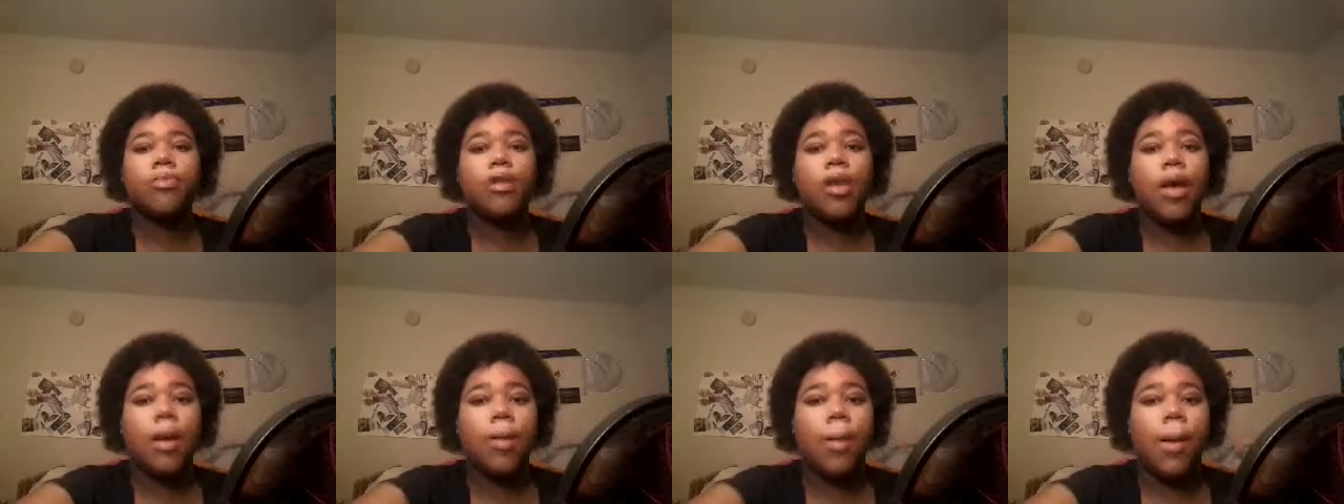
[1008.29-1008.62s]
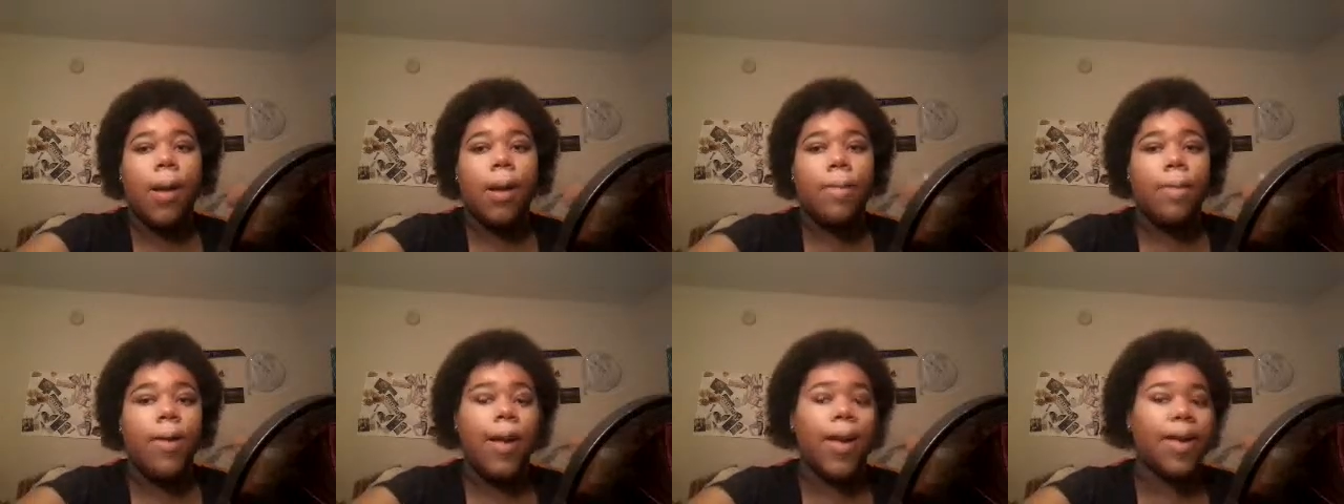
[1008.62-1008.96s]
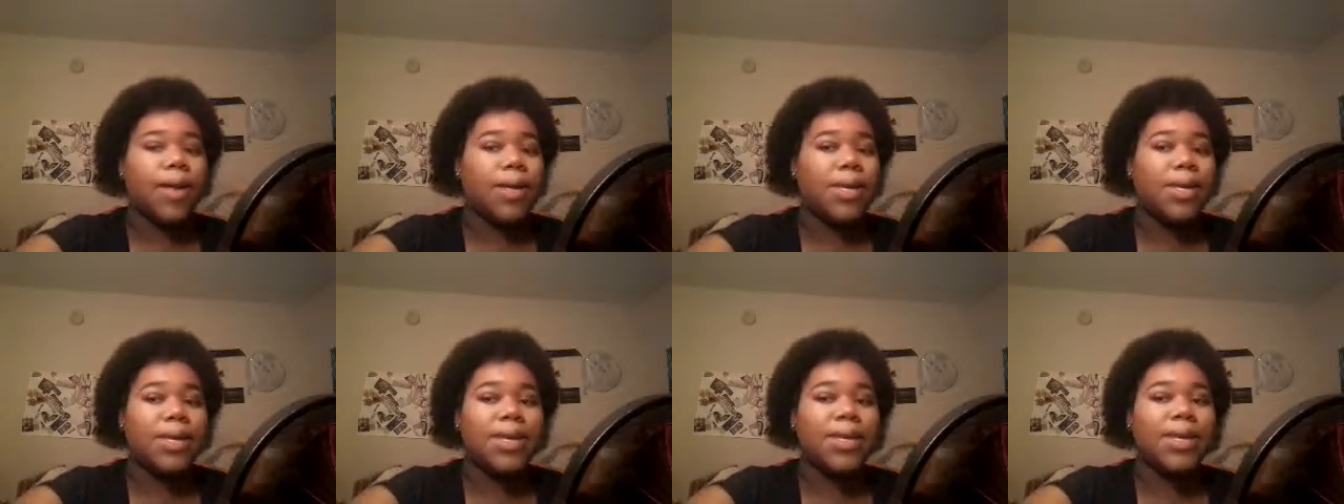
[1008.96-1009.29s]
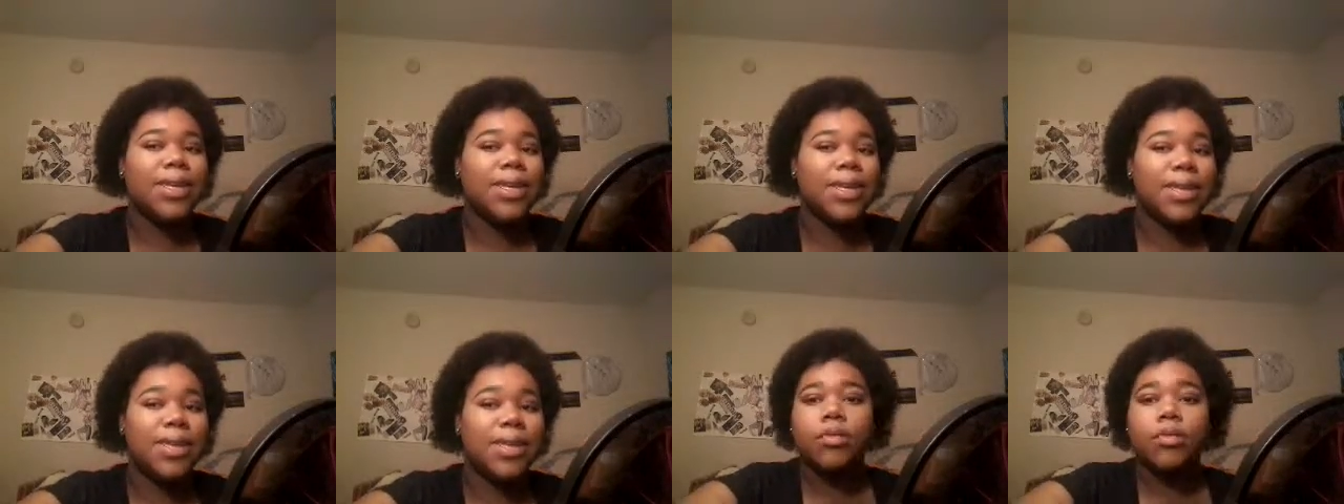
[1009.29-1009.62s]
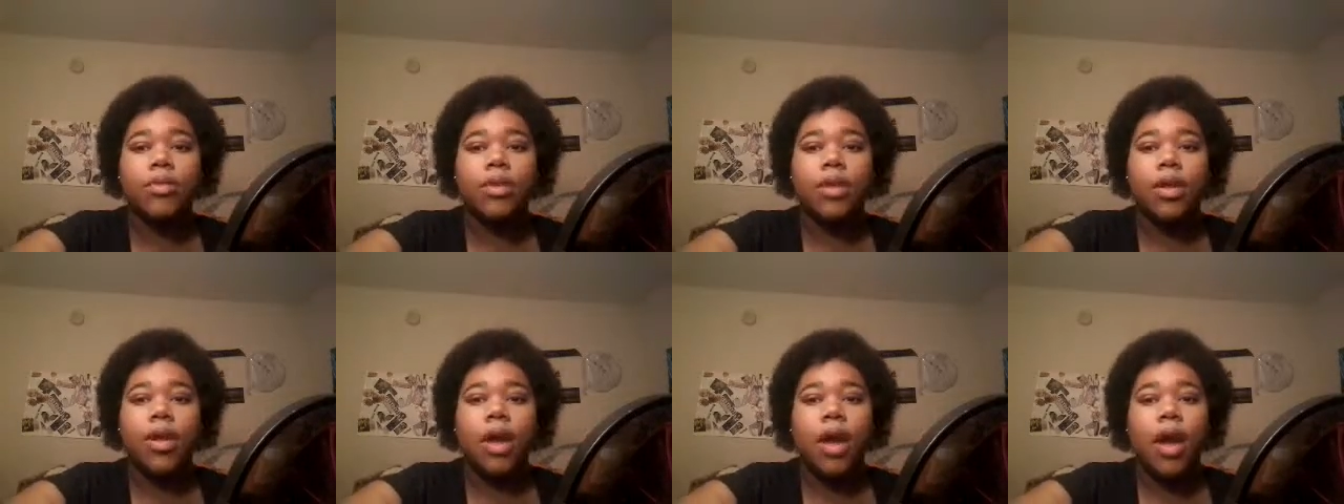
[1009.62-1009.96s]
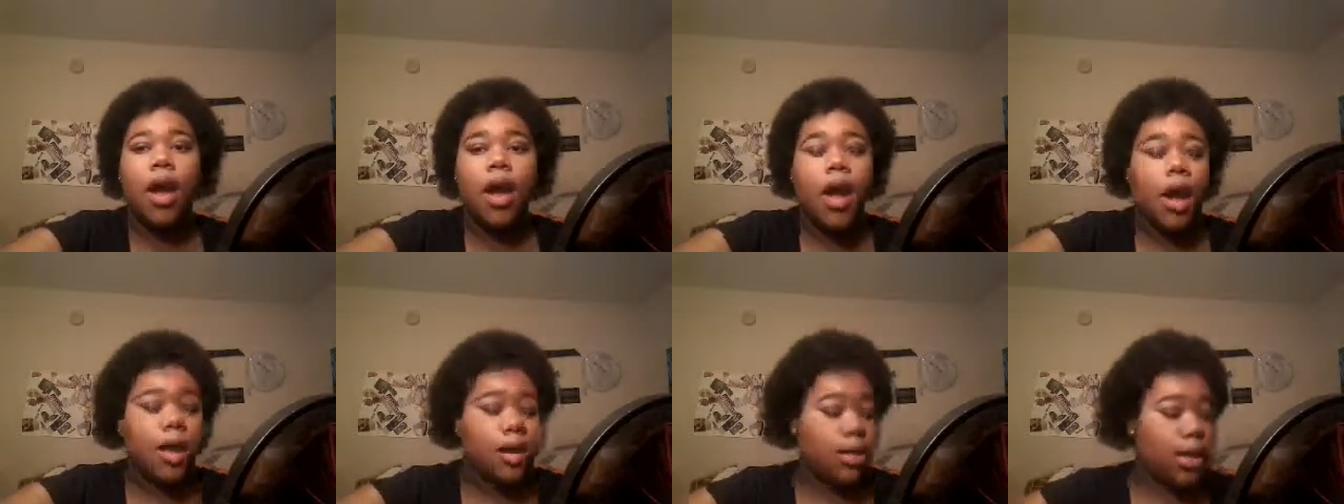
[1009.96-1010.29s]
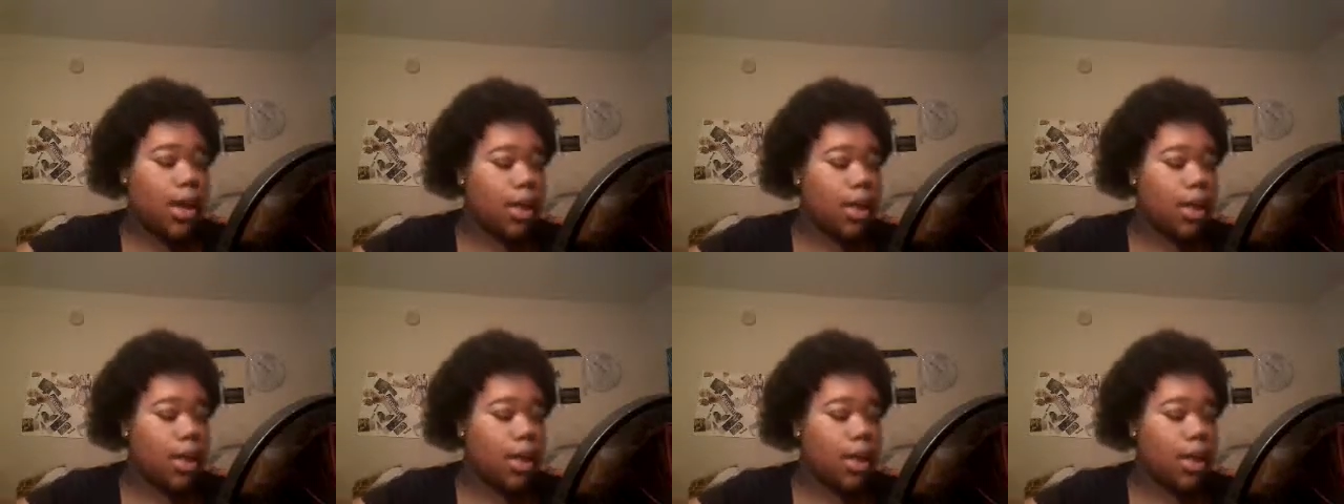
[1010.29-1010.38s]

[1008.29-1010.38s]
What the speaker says: I'll be right back. Alright,